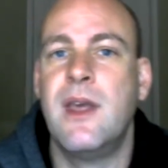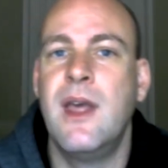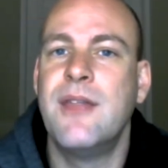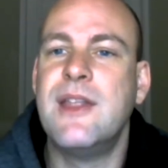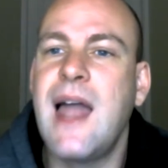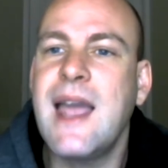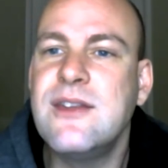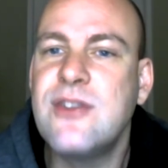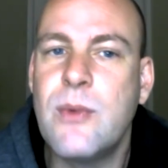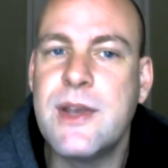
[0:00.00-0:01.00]
The line
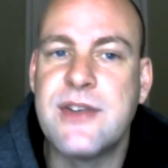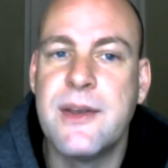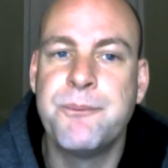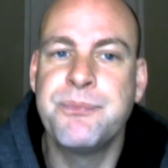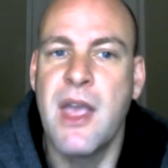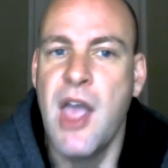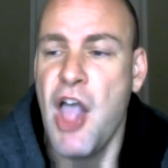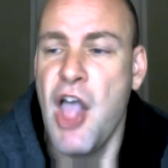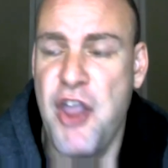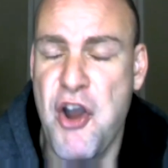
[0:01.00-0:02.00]
is always,
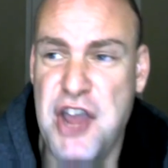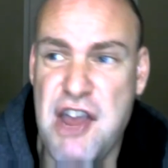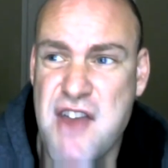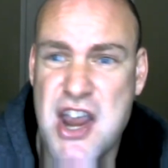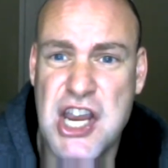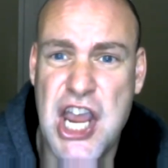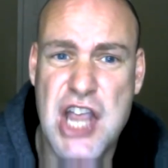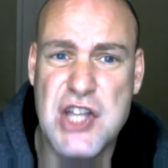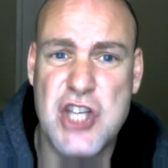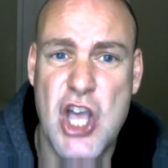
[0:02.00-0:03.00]
they're giving
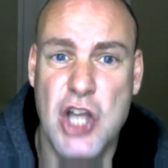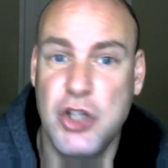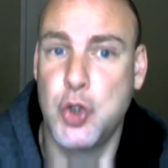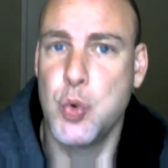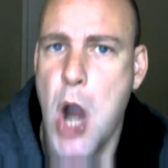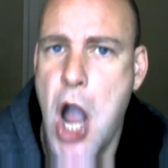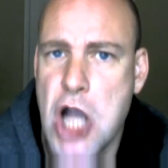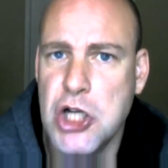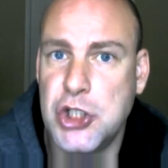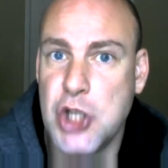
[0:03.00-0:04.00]
kids
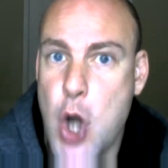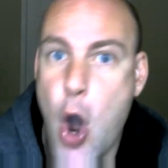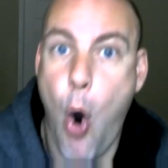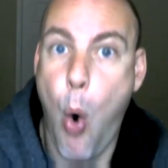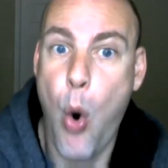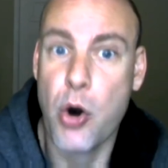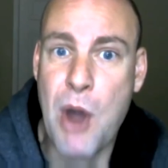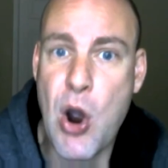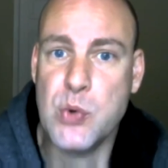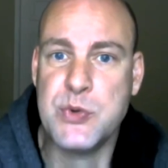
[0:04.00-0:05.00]
drugs and
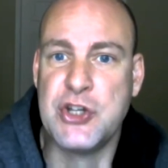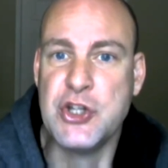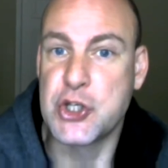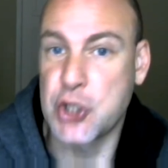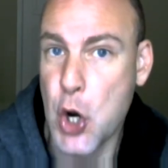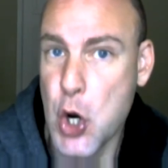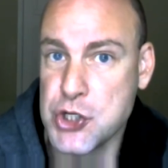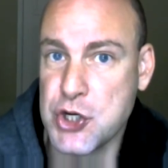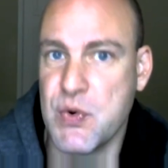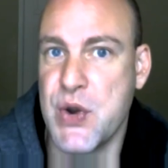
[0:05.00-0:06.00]
hormones and
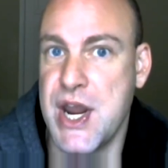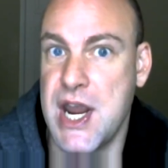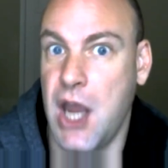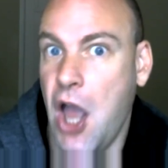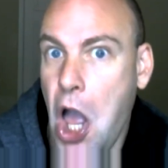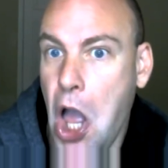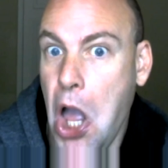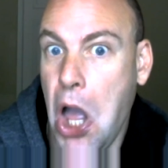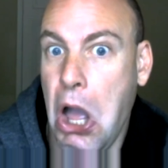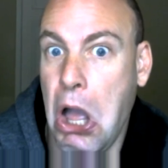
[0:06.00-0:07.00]
surgery.
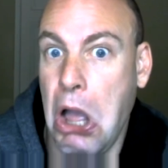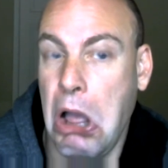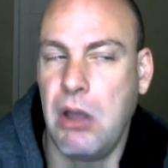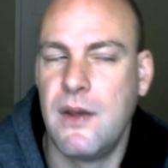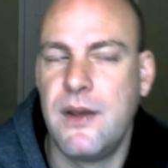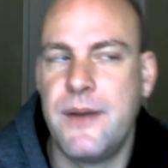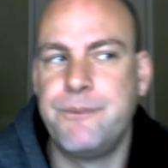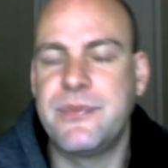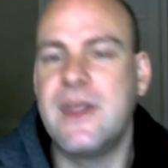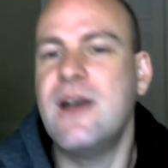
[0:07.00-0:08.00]

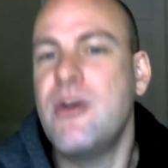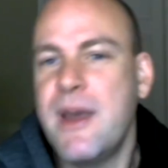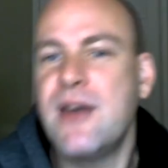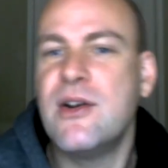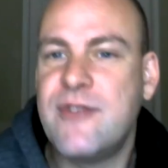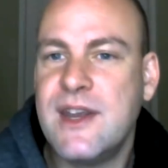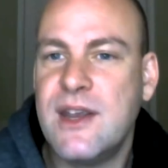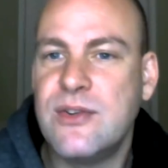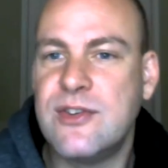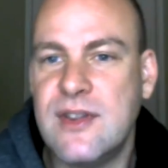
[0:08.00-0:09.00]
There are better
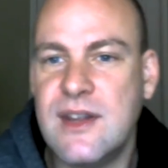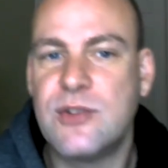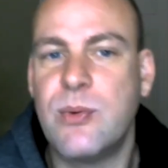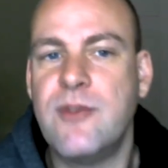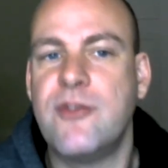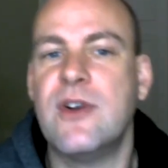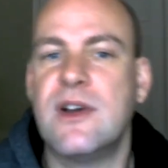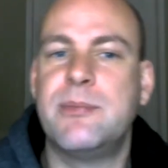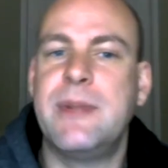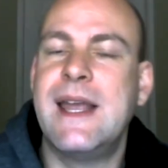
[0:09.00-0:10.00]
videos than this one for
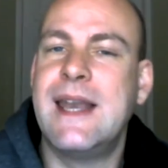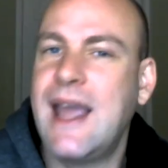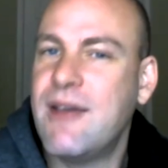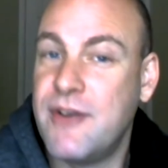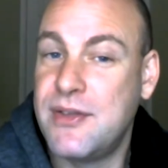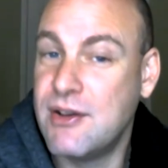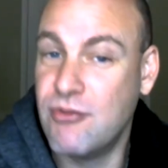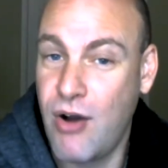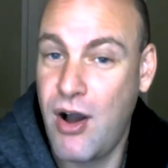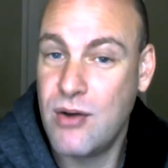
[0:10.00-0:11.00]
explaining everything
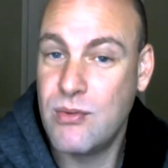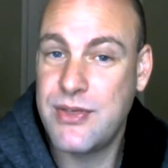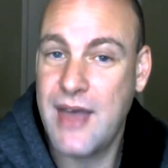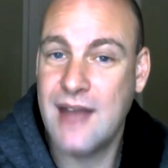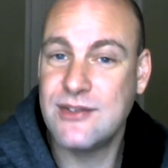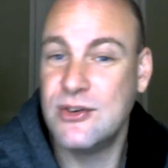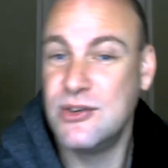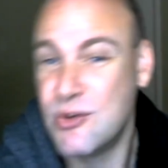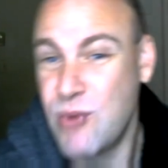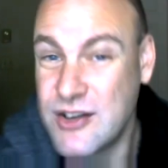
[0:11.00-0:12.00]
wrong with that, so you
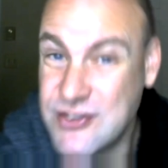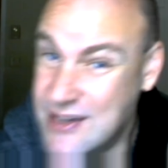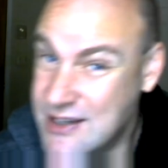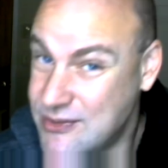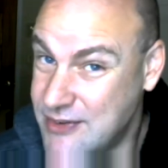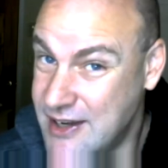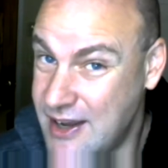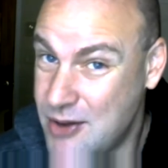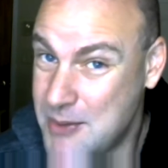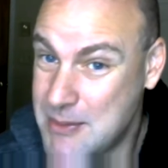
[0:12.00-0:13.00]
could watch this
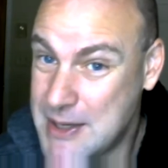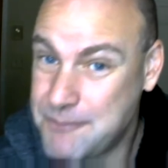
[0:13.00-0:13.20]
video maybe.